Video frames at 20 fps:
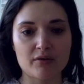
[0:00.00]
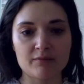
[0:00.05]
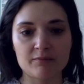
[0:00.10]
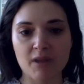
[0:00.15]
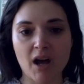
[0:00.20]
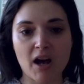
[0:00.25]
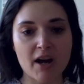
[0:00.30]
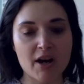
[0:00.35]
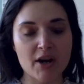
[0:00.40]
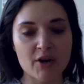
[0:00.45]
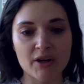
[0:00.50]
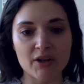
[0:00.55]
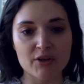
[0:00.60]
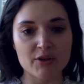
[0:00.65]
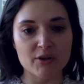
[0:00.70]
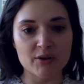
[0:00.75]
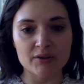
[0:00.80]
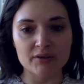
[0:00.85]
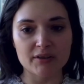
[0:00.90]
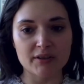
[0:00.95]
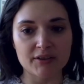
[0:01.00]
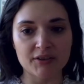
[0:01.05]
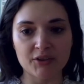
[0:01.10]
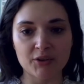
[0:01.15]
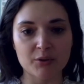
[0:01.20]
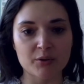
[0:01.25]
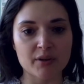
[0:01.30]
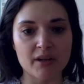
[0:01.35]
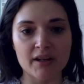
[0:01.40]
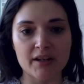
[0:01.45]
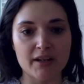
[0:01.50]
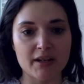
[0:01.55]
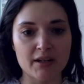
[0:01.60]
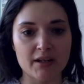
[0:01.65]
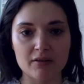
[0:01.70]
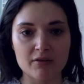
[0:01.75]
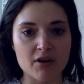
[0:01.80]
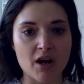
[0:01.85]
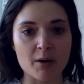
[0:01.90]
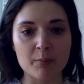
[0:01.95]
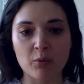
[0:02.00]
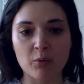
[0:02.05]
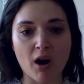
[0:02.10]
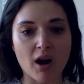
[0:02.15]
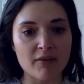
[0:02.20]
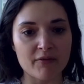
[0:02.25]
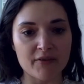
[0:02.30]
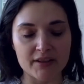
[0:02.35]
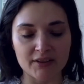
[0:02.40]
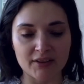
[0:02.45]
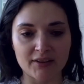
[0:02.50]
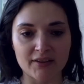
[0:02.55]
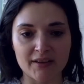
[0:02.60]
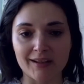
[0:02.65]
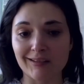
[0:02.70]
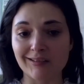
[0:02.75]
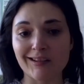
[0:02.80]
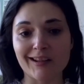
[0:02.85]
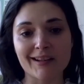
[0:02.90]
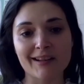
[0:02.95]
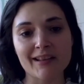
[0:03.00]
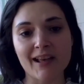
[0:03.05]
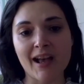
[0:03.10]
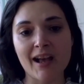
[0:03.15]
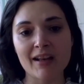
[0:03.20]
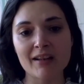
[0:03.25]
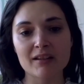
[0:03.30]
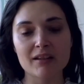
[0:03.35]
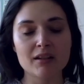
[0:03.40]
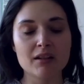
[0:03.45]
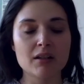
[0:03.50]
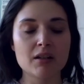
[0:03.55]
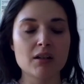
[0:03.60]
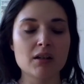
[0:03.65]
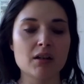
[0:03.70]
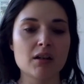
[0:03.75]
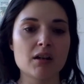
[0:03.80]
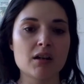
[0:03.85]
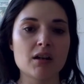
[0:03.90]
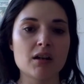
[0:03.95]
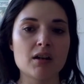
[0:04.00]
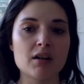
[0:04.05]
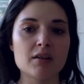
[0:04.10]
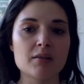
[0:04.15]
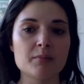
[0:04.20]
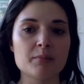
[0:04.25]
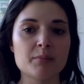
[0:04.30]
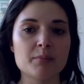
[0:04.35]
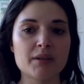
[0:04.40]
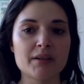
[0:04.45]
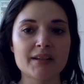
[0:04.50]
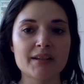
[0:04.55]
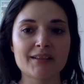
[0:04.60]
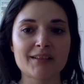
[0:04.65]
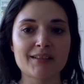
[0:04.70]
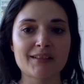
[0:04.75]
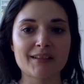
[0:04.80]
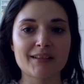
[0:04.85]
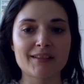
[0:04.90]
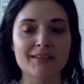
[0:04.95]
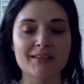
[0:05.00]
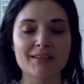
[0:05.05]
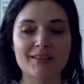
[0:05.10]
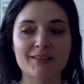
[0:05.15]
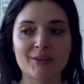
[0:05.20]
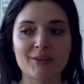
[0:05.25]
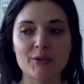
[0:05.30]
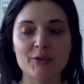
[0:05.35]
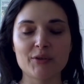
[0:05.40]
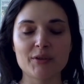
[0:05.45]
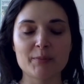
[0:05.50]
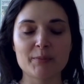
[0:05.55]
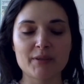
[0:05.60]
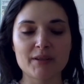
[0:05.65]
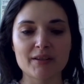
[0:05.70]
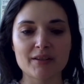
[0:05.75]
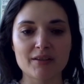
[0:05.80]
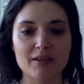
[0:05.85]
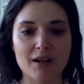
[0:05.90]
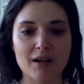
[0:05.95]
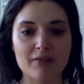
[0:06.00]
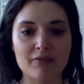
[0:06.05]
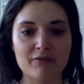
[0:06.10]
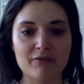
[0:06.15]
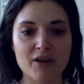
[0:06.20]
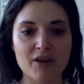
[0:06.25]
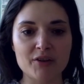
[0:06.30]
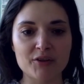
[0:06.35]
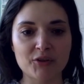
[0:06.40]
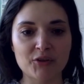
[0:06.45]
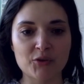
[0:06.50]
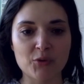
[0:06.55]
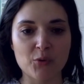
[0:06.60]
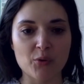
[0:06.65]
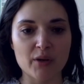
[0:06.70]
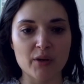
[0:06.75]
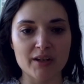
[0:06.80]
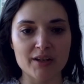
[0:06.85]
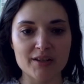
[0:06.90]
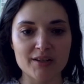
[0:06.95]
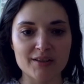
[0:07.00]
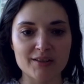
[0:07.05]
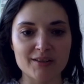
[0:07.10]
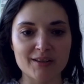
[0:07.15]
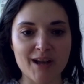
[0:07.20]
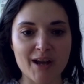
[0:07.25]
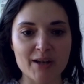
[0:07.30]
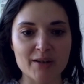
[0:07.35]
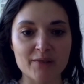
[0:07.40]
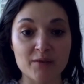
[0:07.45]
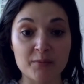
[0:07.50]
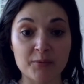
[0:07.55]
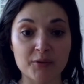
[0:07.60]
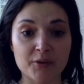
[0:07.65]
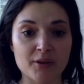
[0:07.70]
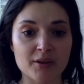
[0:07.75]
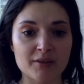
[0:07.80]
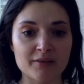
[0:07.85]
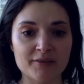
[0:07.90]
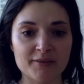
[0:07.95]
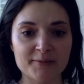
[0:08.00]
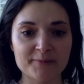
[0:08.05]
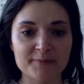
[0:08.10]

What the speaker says: hiring journalists, creating nonprofits, things like that. But it's certainly been a fun story to kind of observe.